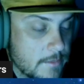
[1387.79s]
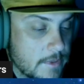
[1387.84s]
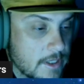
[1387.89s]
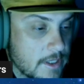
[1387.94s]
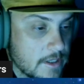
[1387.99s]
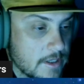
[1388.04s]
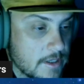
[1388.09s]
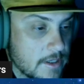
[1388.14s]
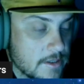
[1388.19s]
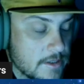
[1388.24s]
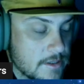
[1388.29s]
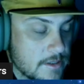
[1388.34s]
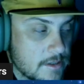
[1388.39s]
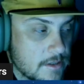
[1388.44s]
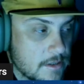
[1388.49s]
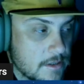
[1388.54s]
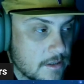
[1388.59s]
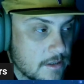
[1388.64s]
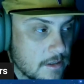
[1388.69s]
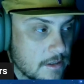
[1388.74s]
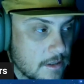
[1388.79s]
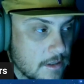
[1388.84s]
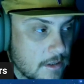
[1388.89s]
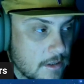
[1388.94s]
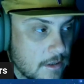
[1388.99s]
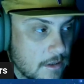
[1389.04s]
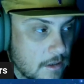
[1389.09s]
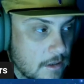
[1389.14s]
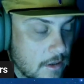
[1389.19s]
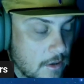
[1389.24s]
because
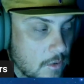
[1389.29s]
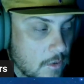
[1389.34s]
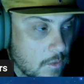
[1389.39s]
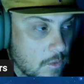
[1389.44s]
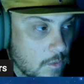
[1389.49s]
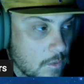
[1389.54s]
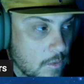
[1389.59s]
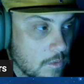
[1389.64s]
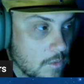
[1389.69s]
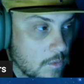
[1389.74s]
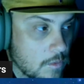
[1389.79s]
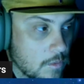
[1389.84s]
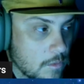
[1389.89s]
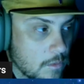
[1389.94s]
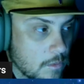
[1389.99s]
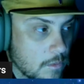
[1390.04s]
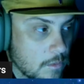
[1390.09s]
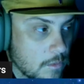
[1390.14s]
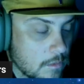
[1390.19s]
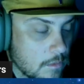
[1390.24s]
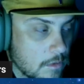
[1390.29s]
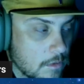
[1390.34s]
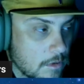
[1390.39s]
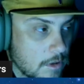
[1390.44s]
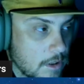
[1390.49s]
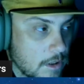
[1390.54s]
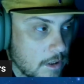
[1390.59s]
old